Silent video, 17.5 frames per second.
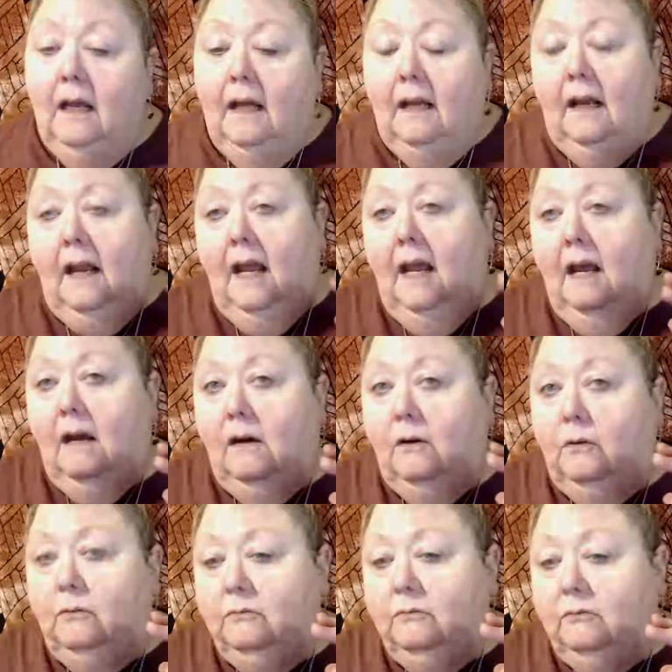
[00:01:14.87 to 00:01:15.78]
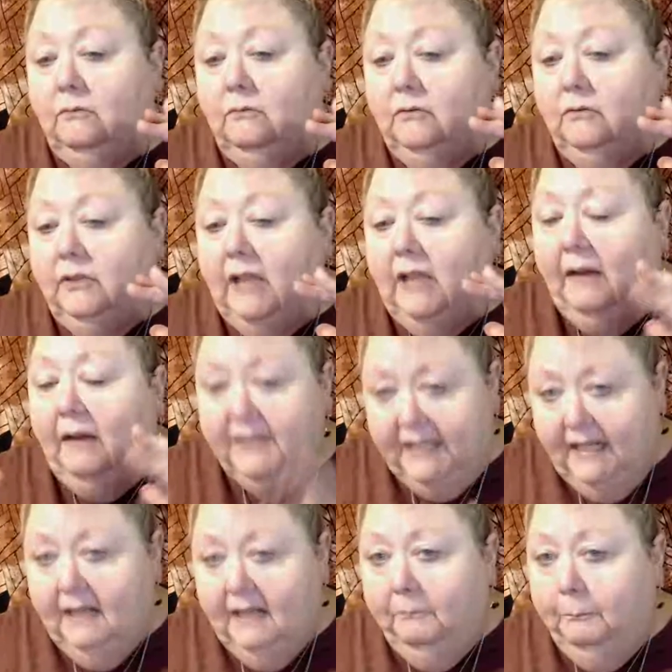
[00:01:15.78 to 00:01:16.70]
Now, I've
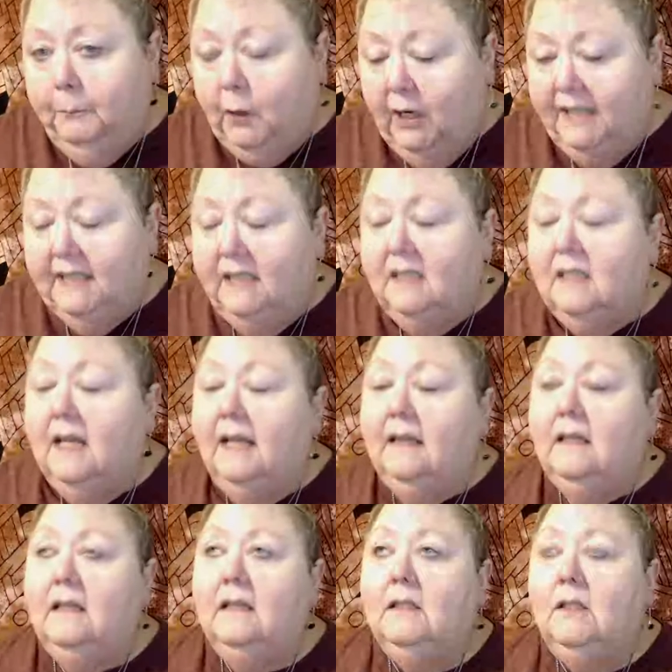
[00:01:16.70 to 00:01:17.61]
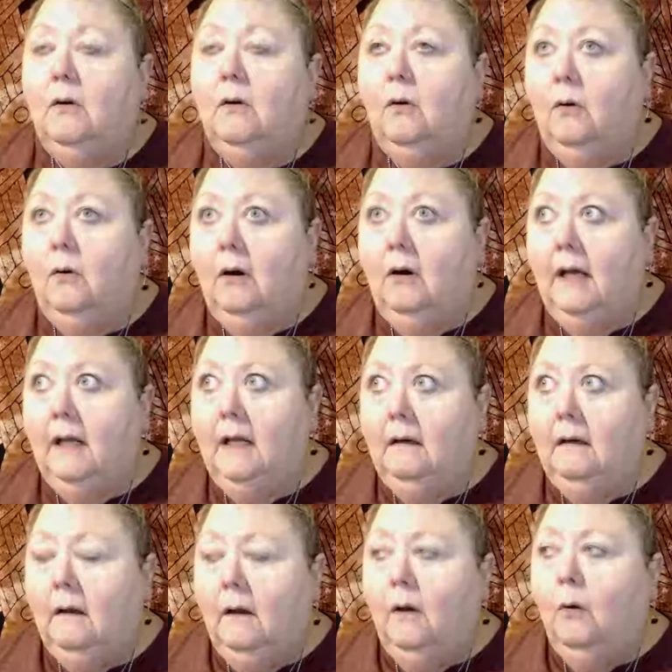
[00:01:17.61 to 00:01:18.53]
seen prices like this
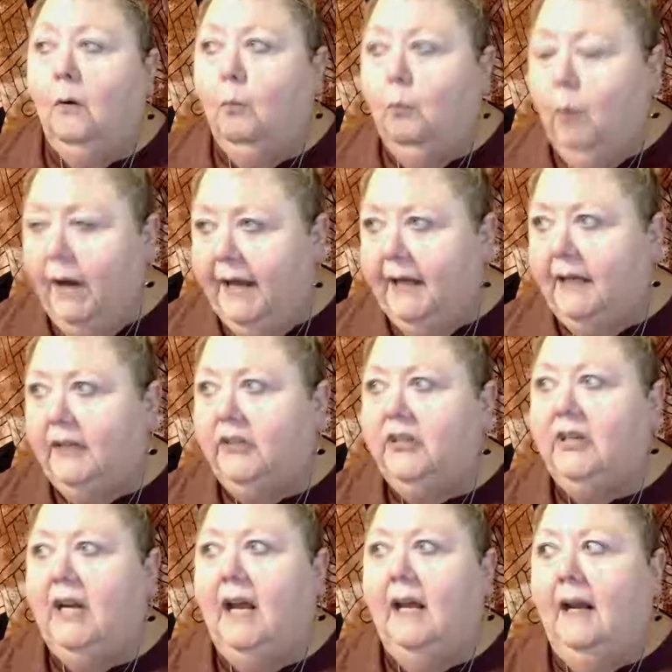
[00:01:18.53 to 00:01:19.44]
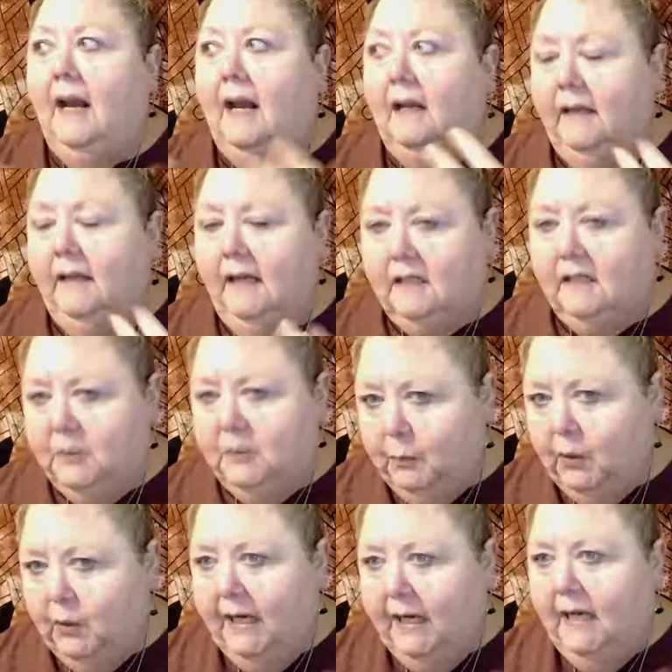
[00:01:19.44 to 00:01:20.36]
on Wish and
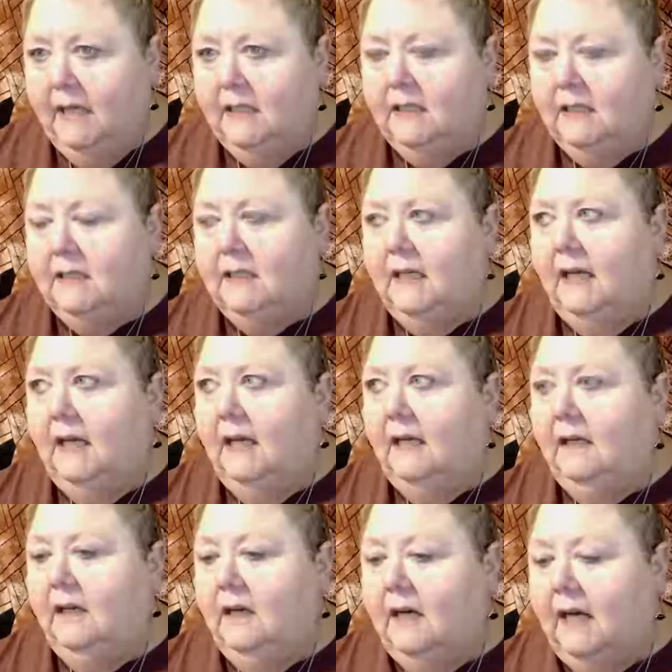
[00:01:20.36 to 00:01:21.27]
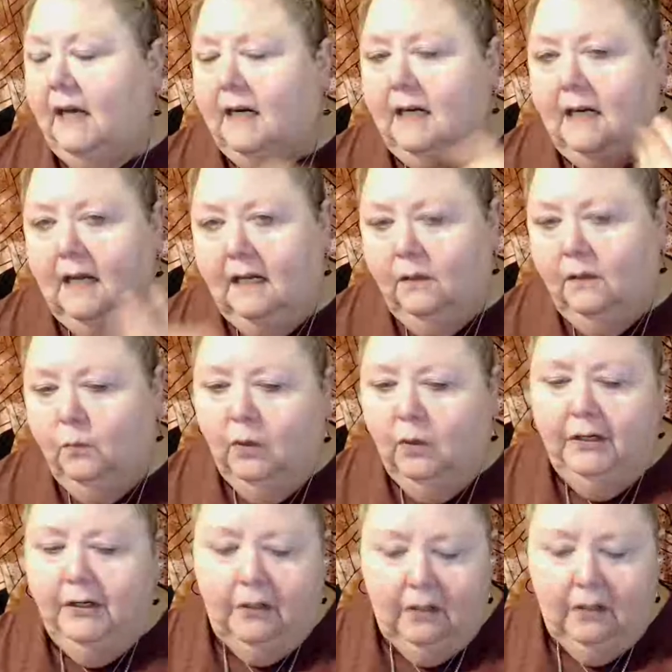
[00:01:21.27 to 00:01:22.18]
AliExpress, and you got to kind of
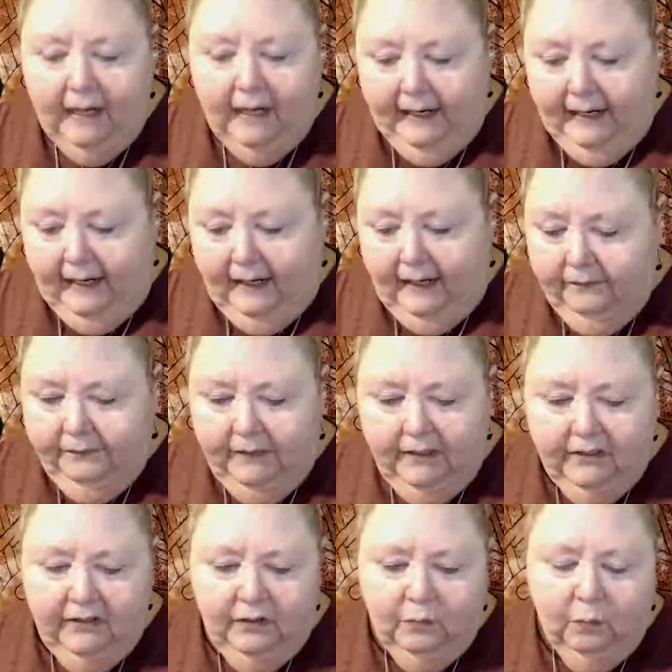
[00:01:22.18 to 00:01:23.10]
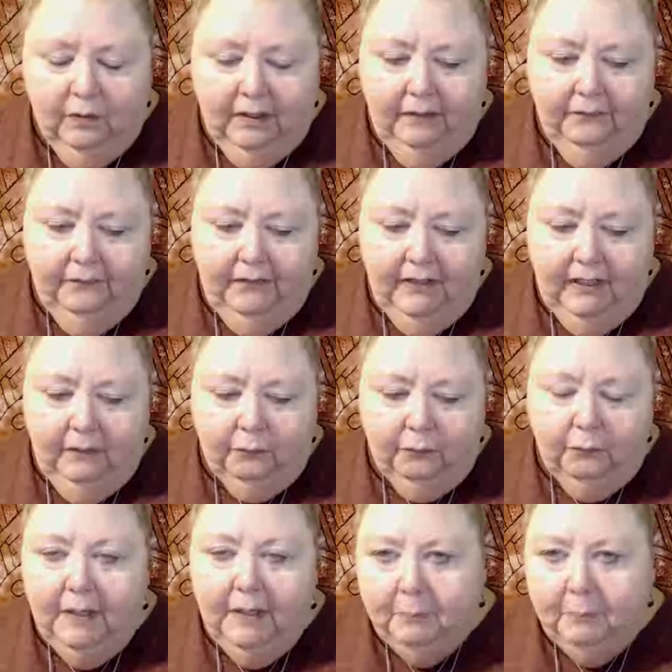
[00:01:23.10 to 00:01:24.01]
wonder if this is one of the
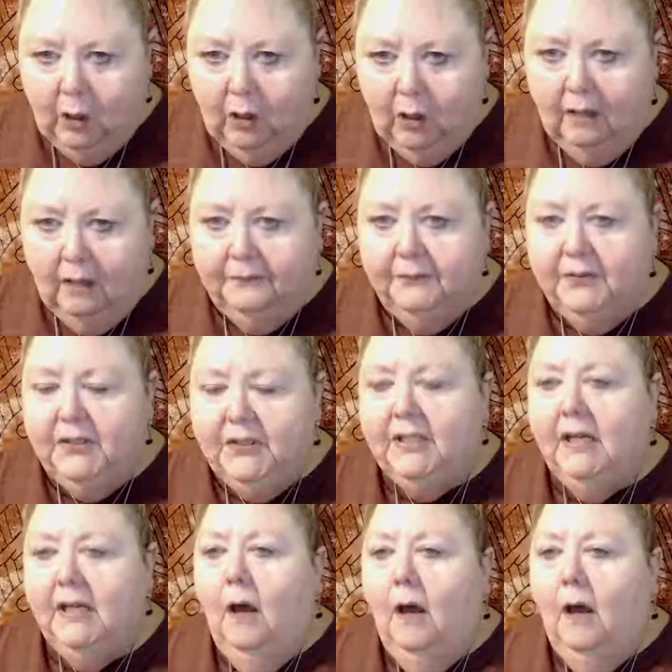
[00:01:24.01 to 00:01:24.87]
rip-offs